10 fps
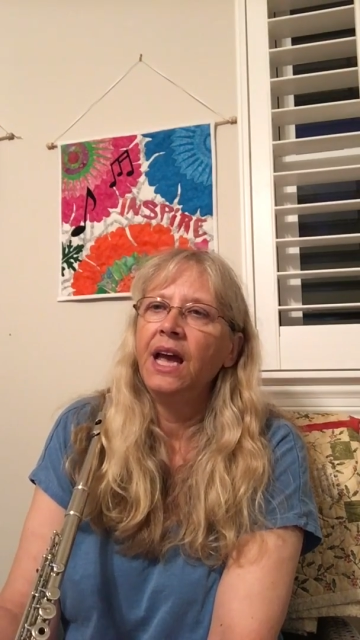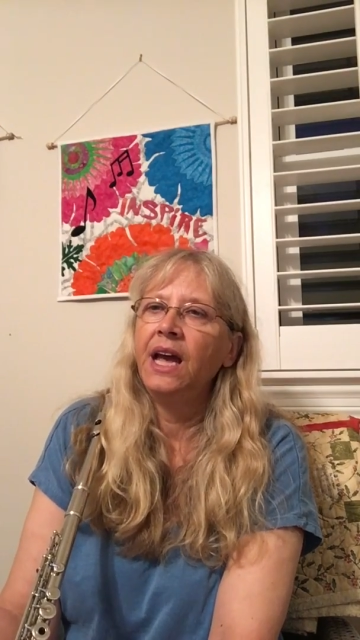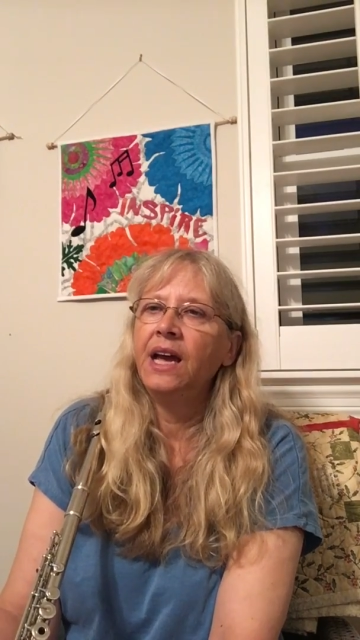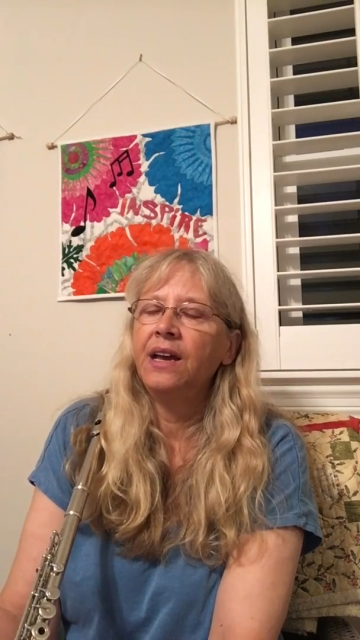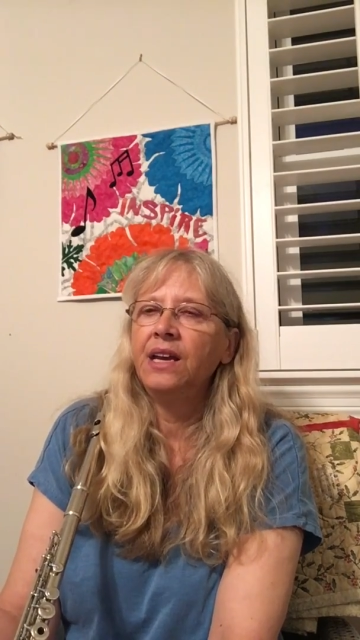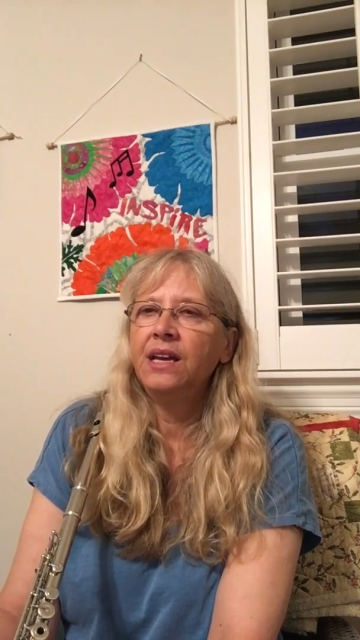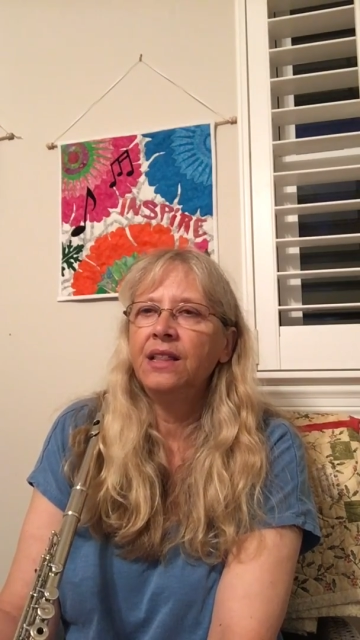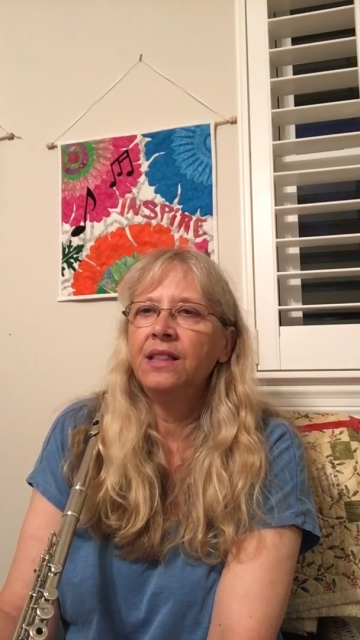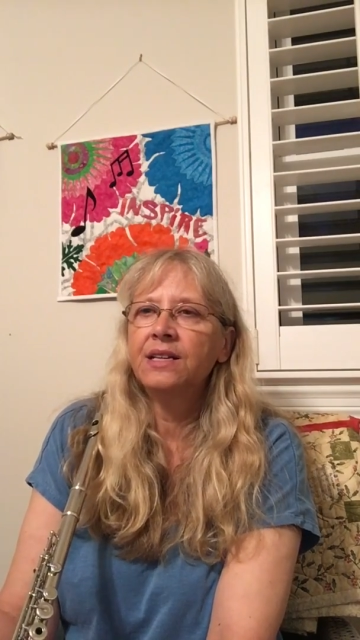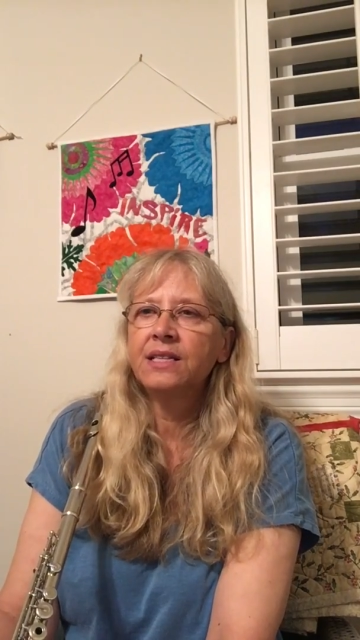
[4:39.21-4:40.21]
And
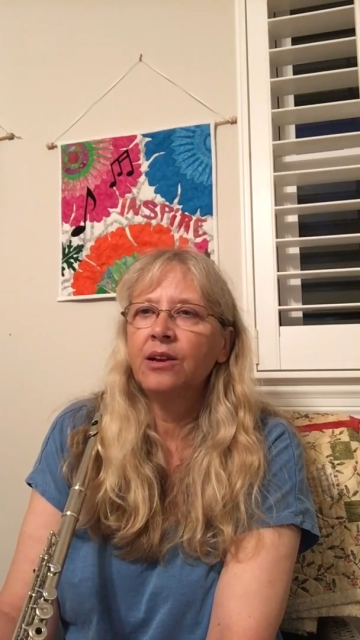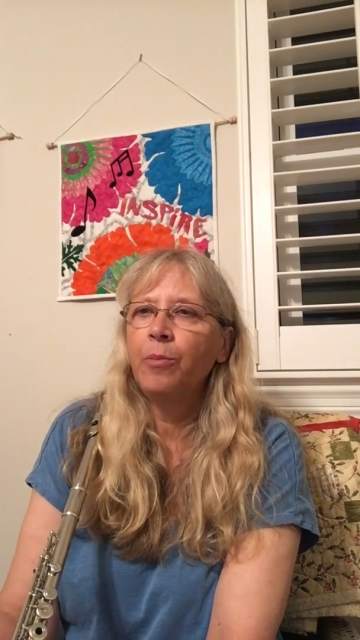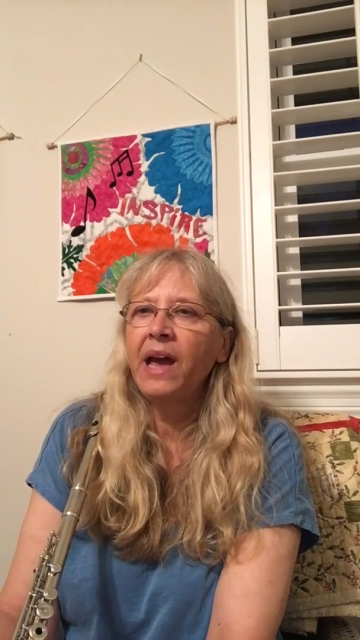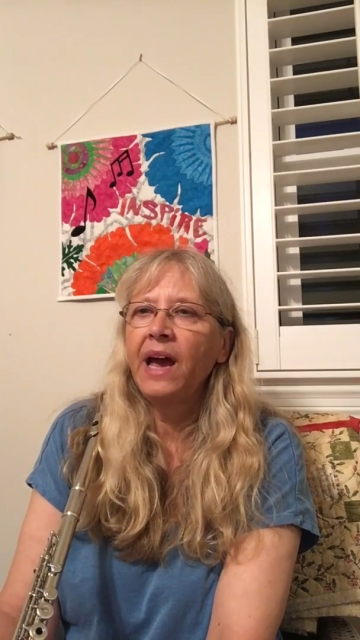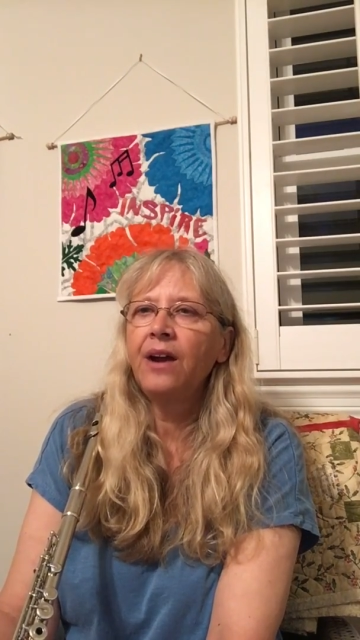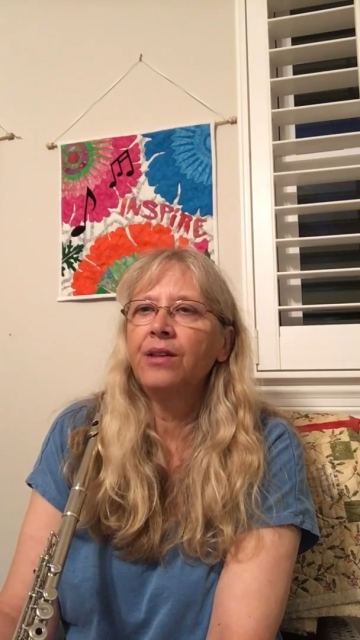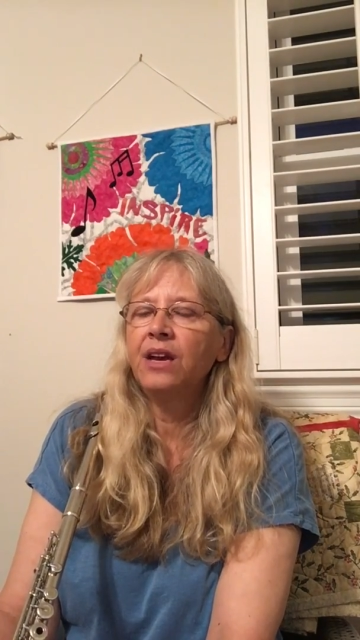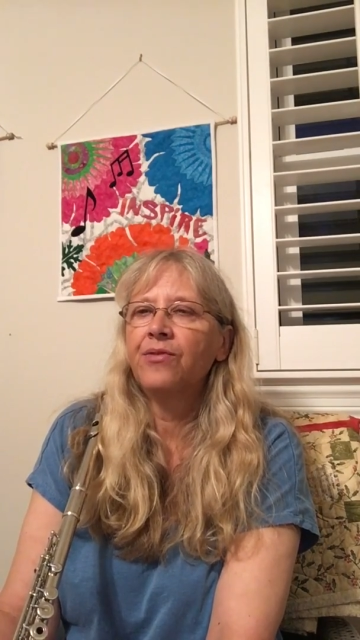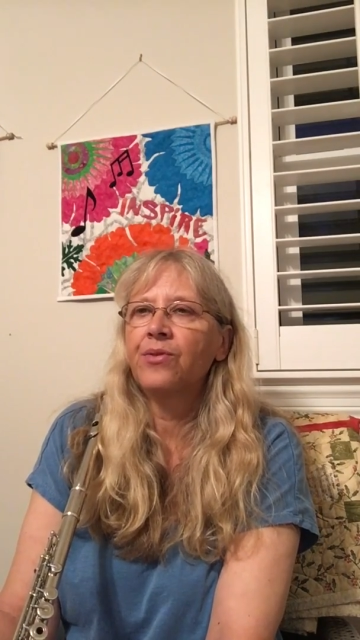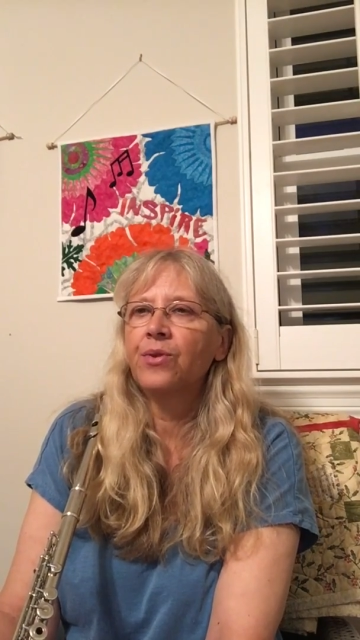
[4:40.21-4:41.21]
in this little pattern,
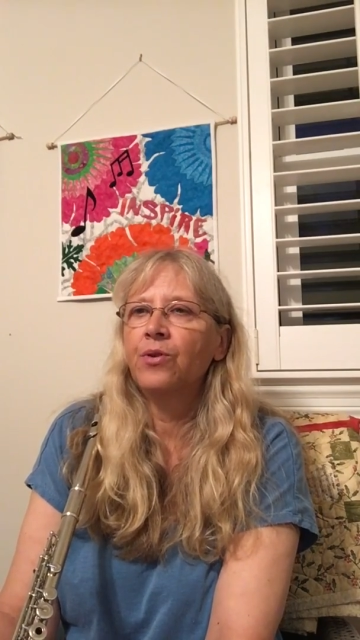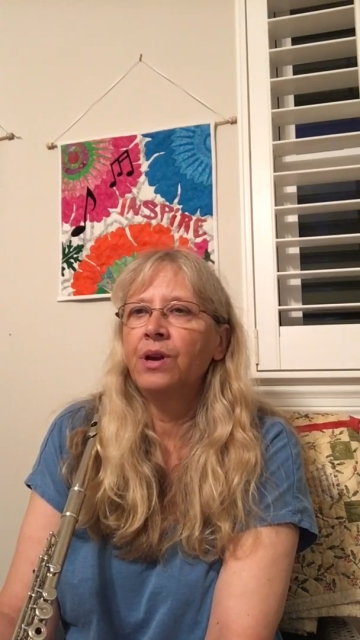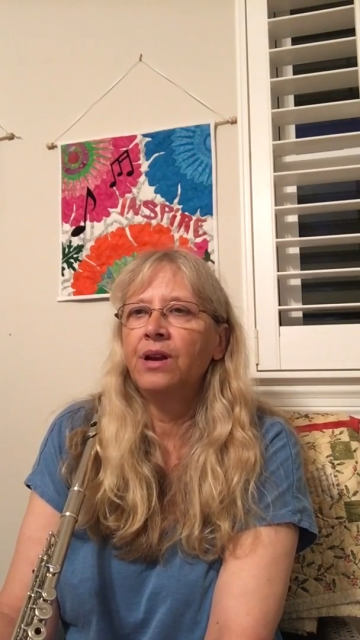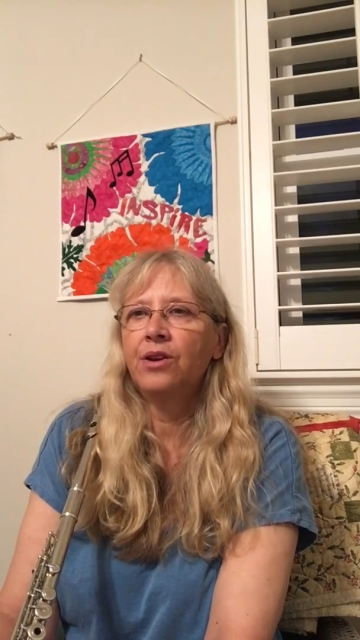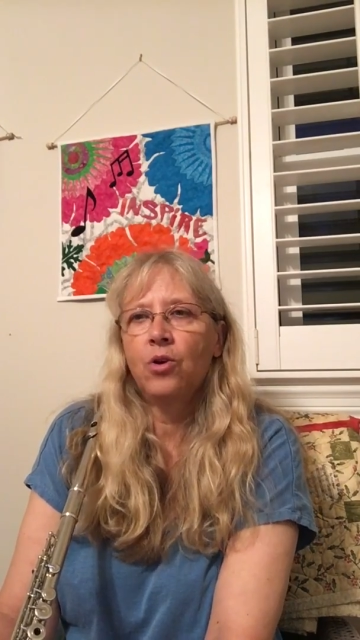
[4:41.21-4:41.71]
they've thrown in,